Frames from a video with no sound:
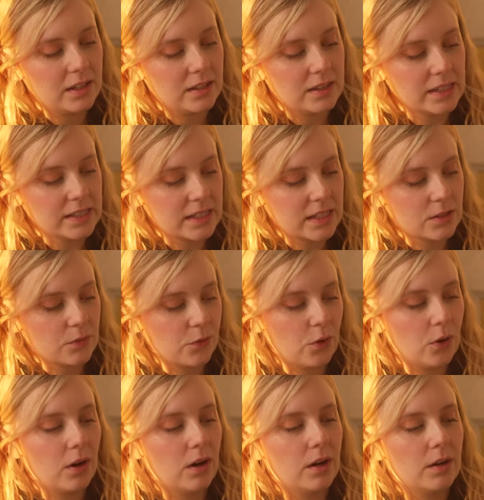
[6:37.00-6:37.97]
This is
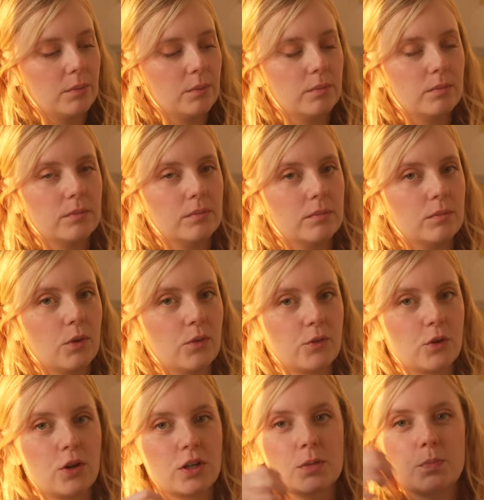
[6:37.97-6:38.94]
for,
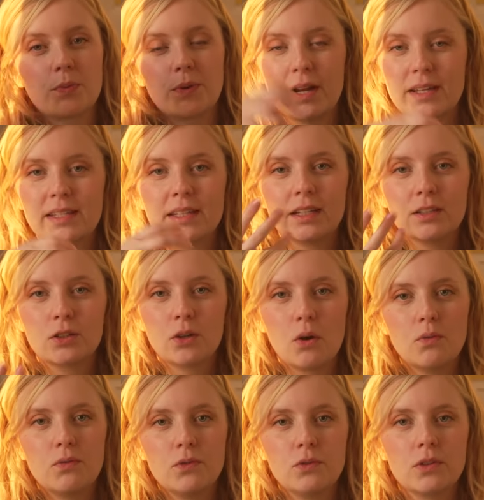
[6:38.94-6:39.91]
of course, pressing
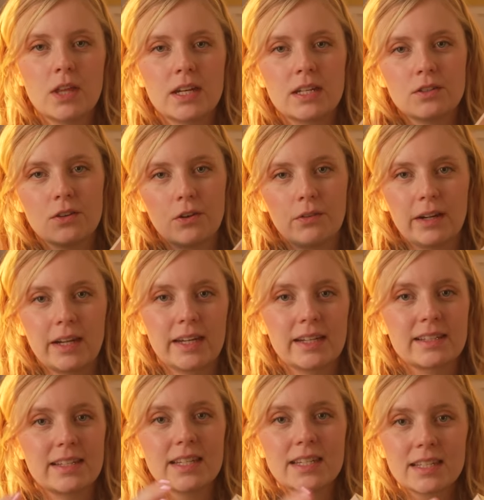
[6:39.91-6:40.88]
tofu that is already
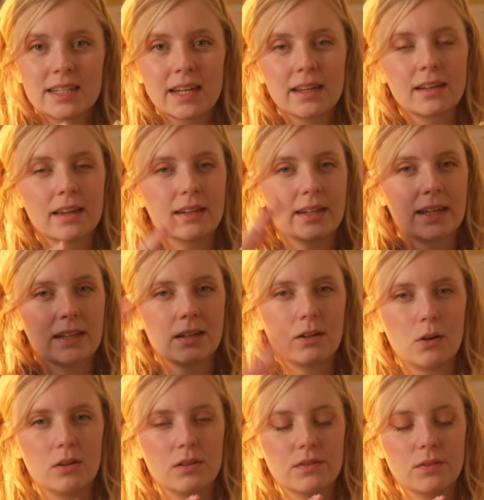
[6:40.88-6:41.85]
existing and getting
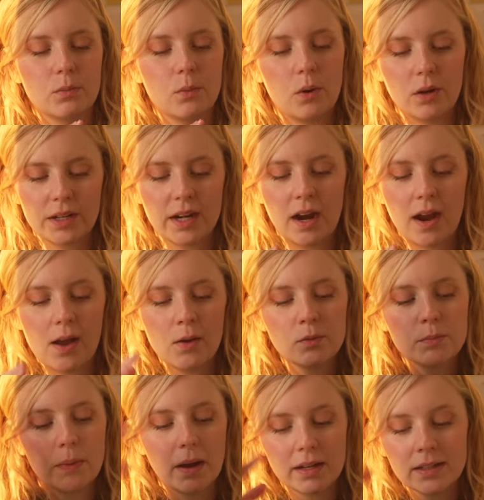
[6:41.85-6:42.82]
all of the water
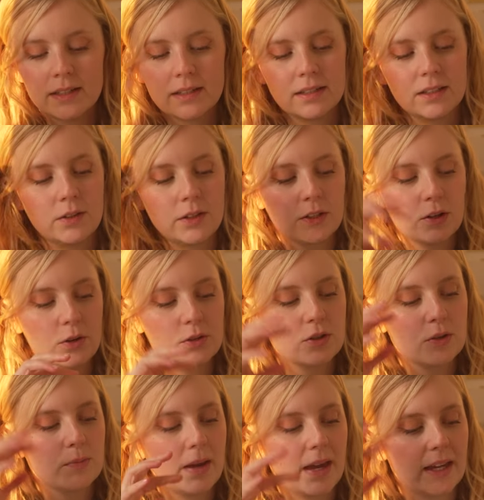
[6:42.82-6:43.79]
out, but you can
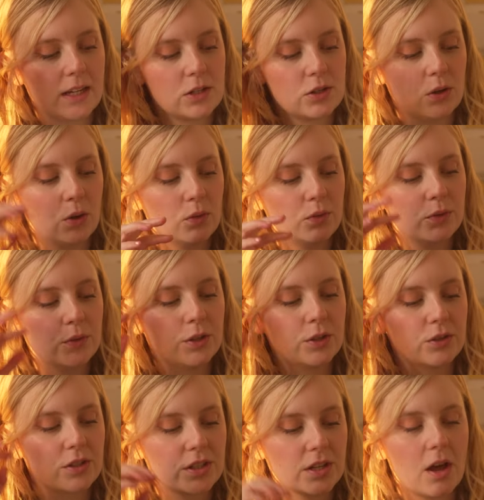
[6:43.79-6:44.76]
also make tofu
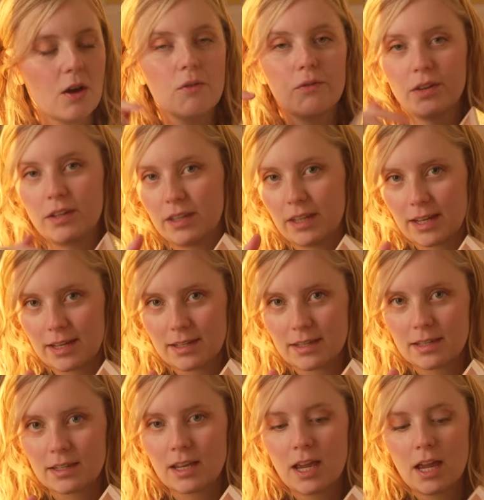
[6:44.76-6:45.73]
yourself in
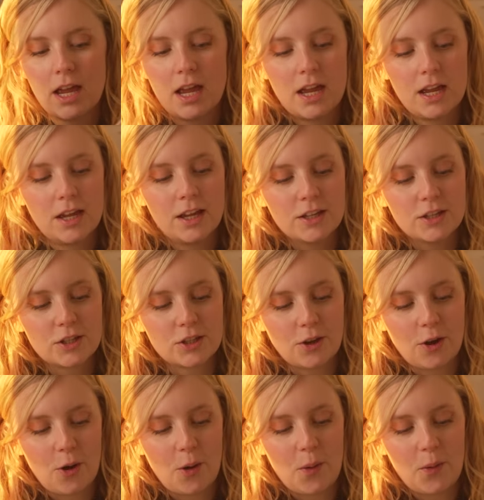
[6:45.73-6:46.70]
this.
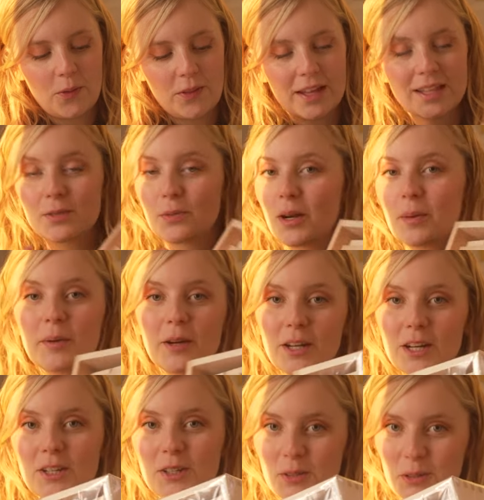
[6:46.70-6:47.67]
So that's what I'm
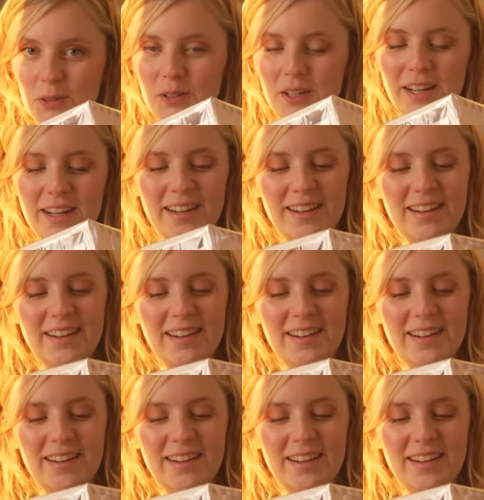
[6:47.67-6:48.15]
gonna do.